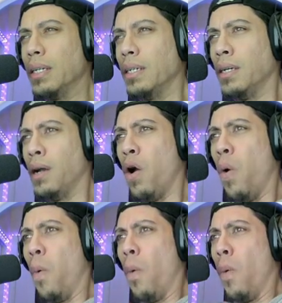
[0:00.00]

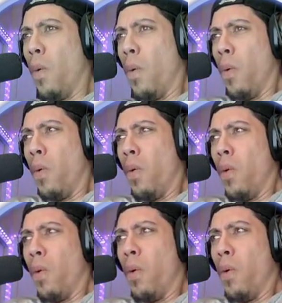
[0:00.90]

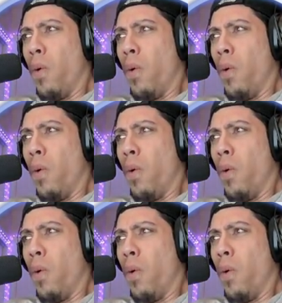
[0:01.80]
[no speech]